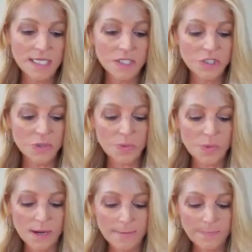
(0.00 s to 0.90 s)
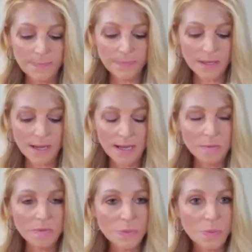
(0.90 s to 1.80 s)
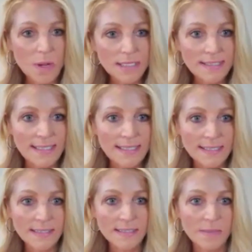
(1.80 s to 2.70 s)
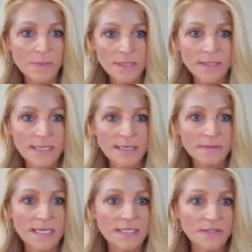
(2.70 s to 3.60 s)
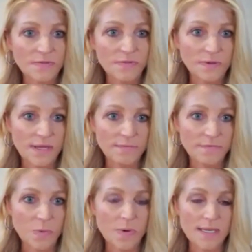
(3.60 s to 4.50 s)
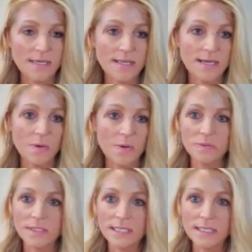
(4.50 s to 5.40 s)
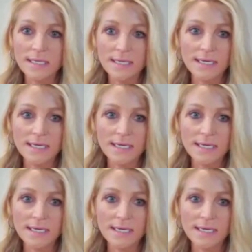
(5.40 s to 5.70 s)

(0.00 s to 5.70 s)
So I was wanting someone on the outside to fill that void that only